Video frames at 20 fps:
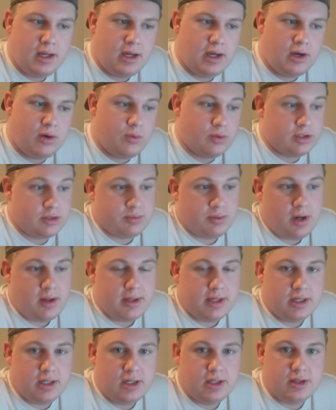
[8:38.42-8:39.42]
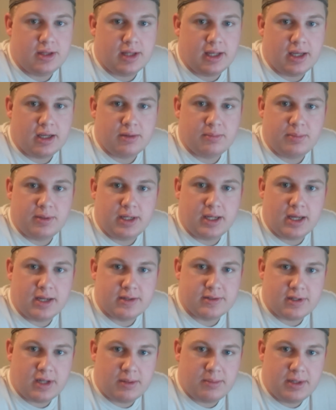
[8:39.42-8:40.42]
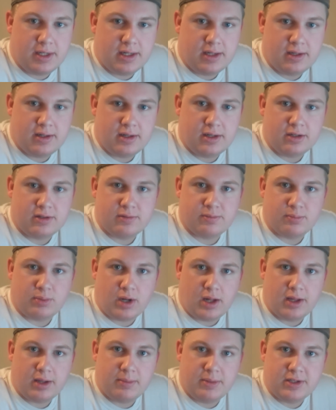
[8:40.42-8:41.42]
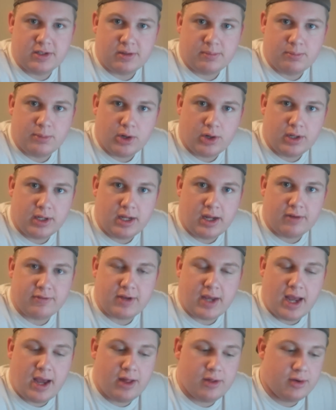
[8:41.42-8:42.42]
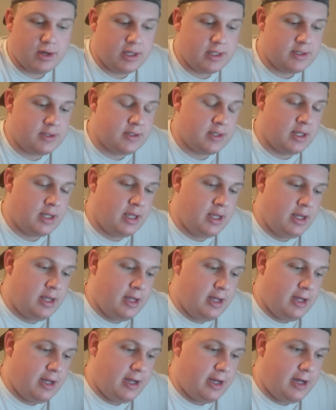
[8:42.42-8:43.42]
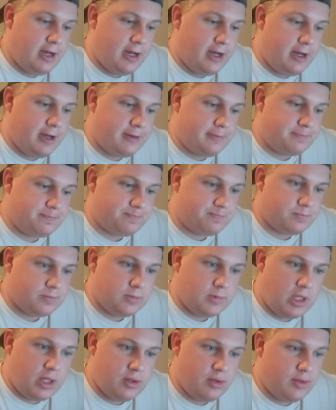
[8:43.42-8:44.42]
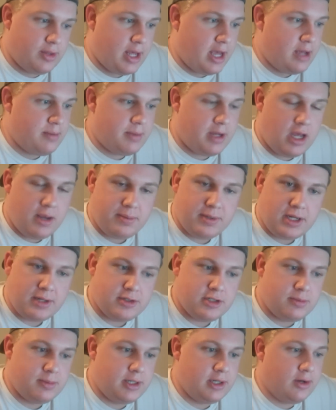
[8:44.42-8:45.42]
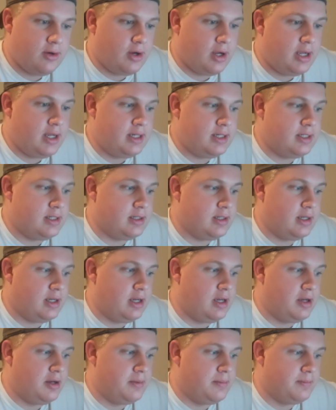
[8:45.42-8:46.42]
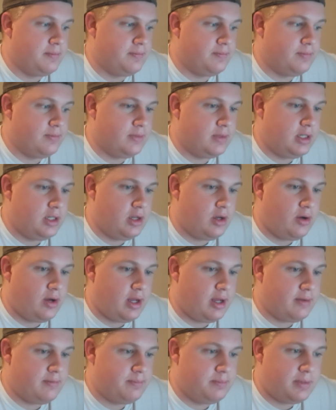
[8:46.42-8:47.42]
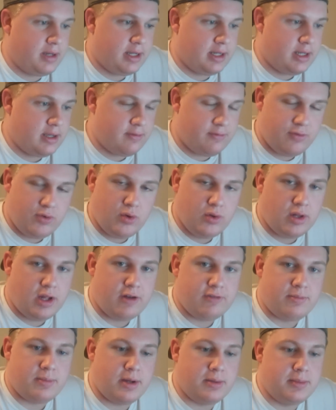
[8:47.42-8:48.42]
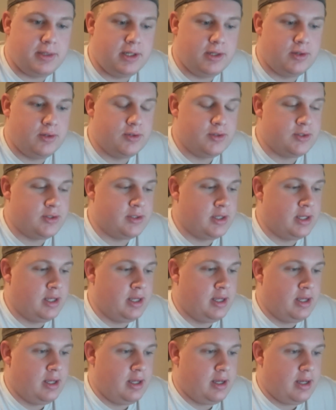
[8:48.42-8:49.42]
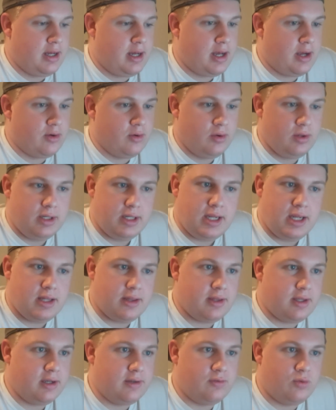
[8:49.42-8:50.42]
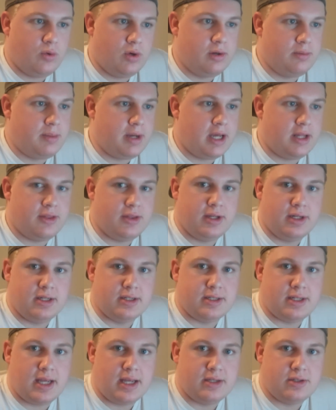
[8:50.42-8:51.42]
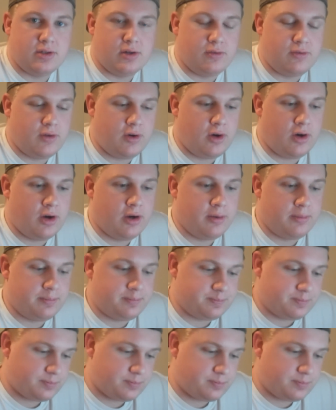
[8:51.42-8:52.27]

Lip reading: which is probably a good thing, because I mean it probably means I'm burning off calories. Other than that, my appetites have been great. You know, I get full off my meals. I really can't think of one bad thing to say so far.